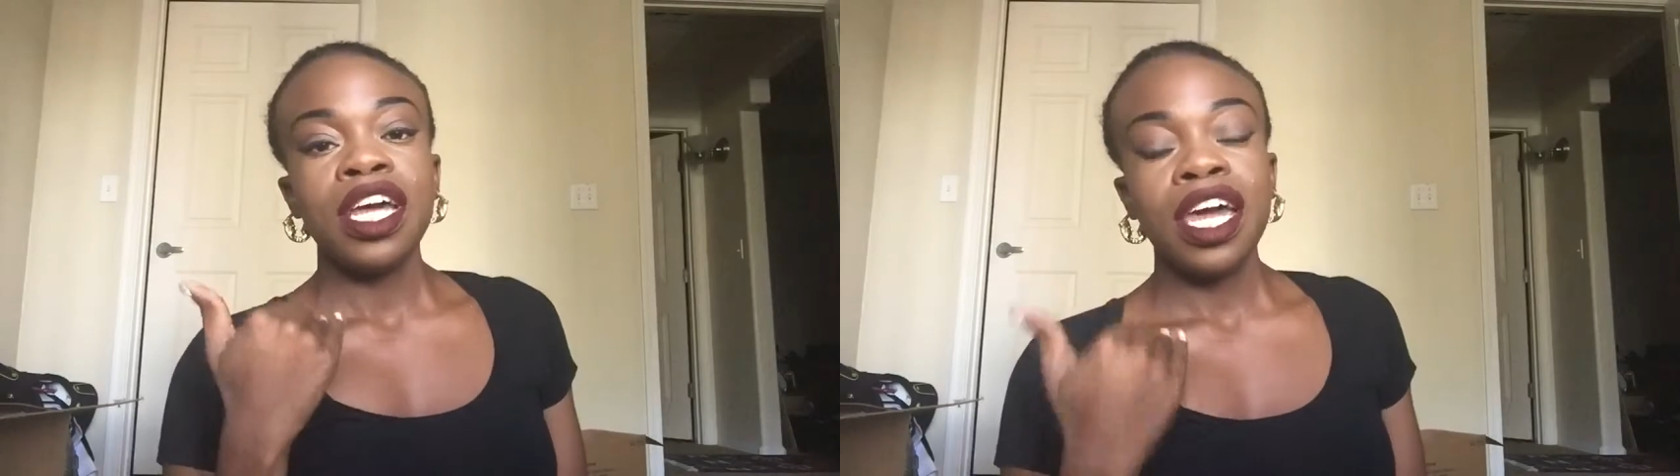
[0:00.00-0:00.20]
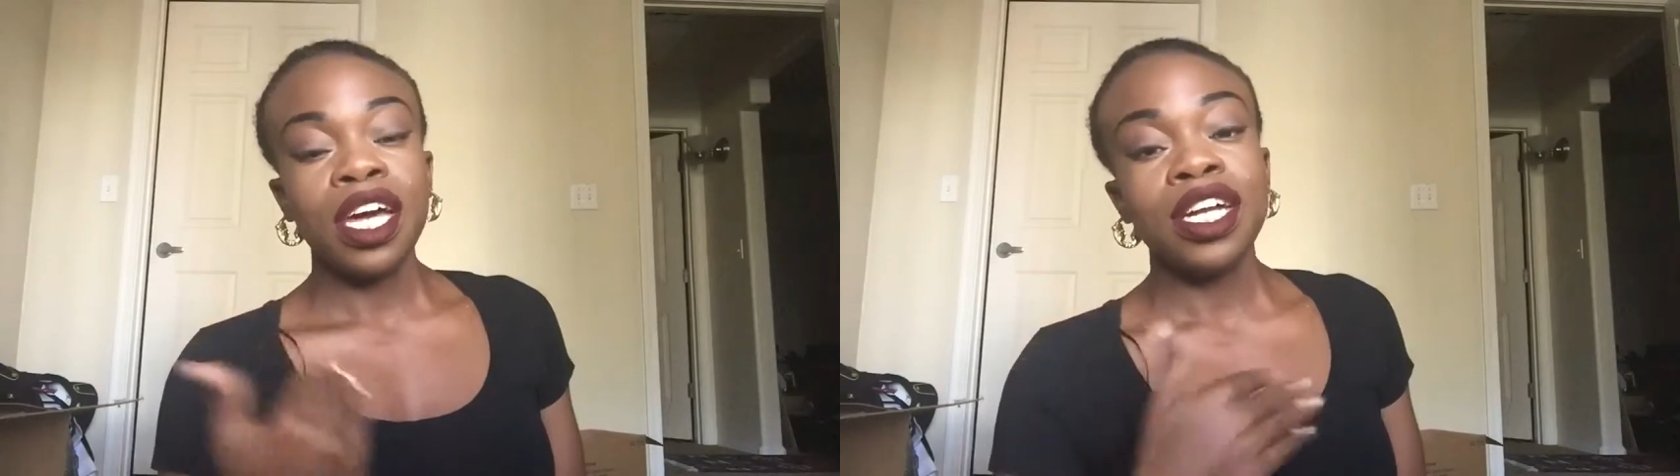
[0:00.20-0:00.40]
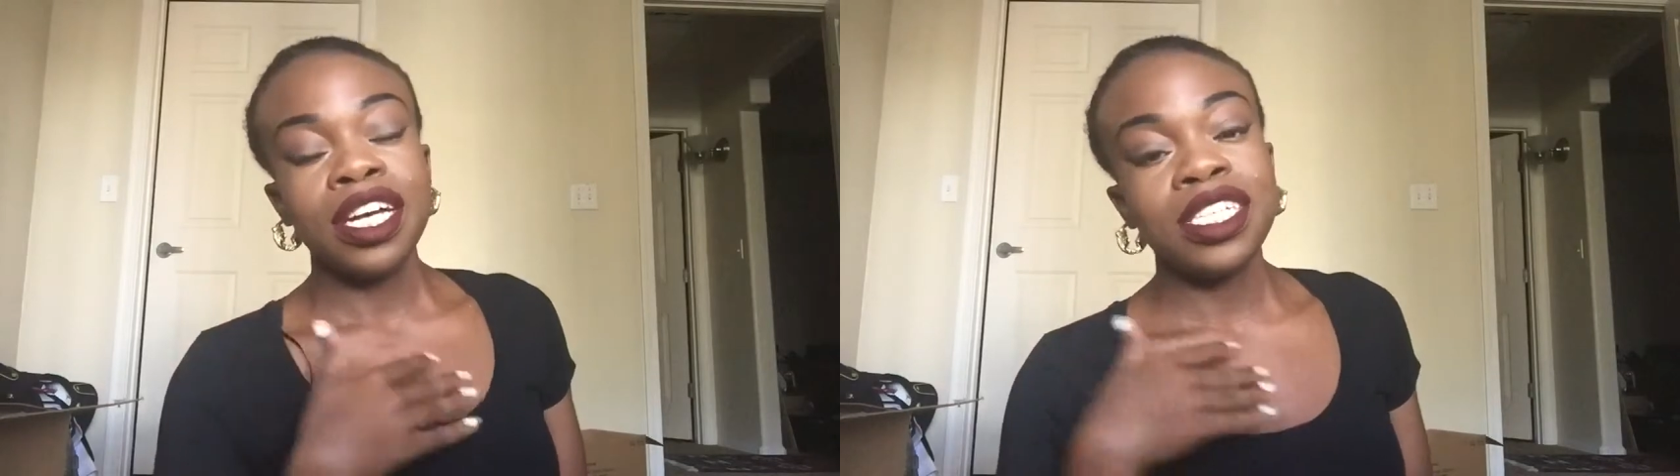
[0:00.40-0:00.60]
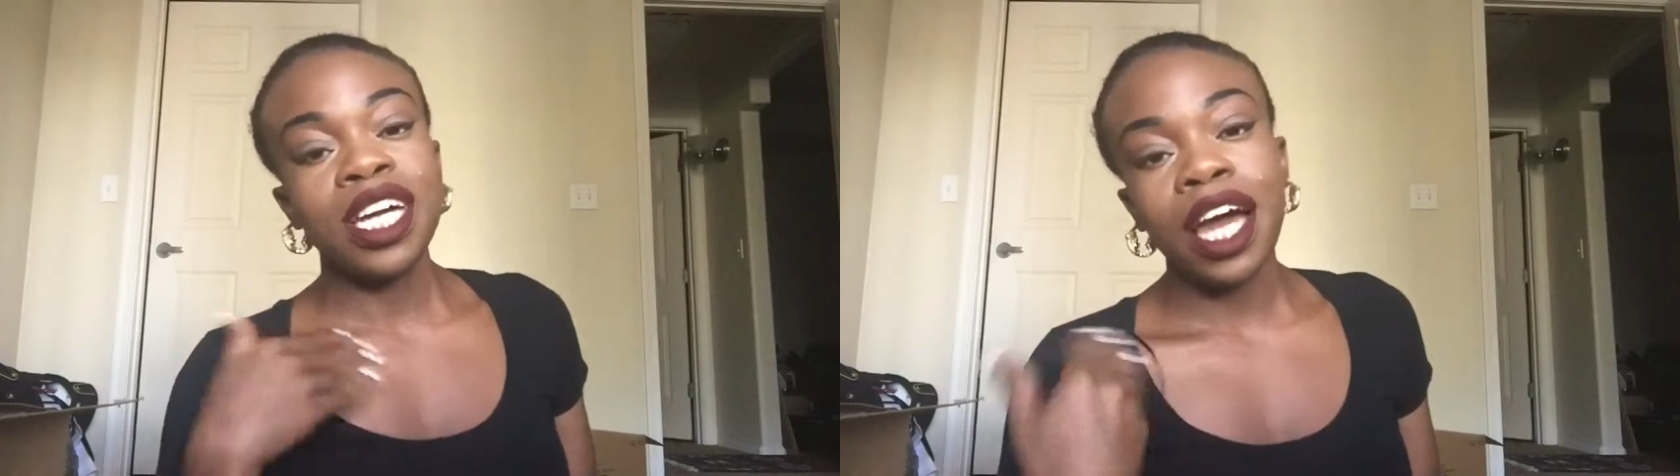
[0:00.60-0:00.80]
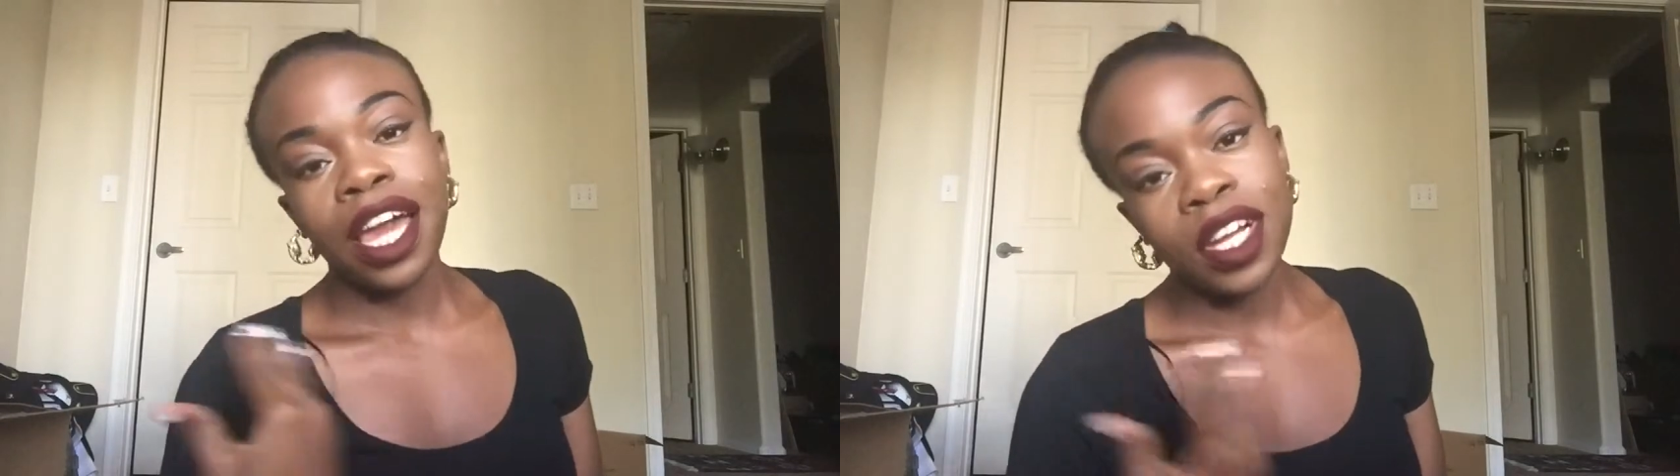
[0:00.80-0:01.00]
head
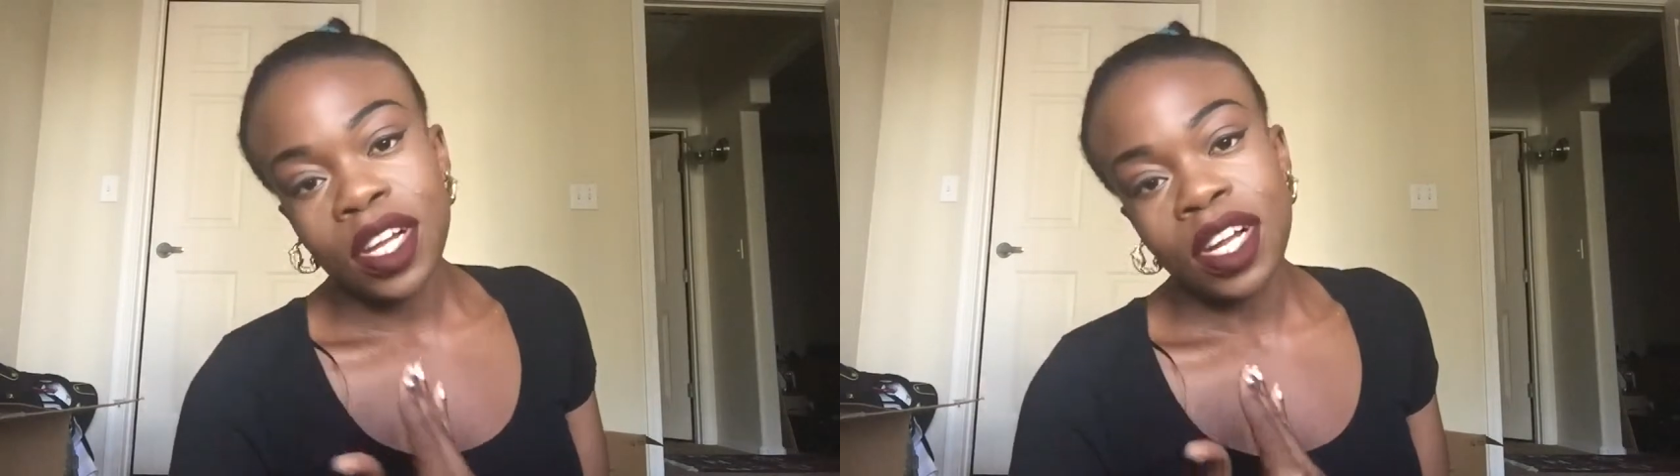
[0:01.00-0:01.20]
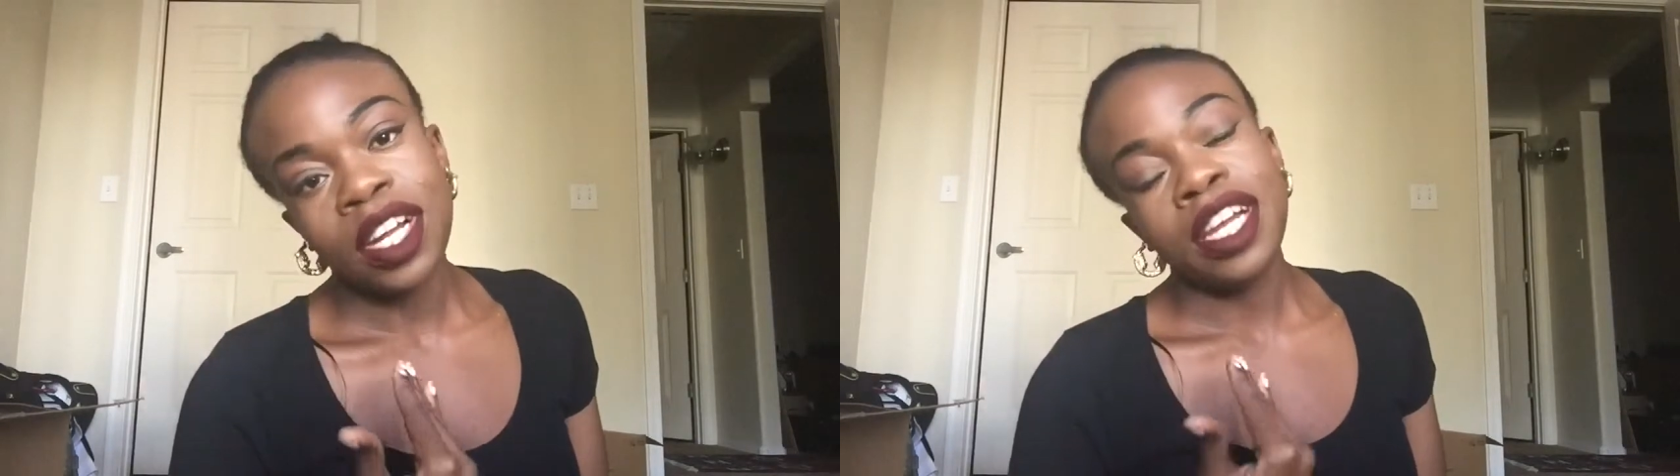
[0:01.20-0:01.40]
attire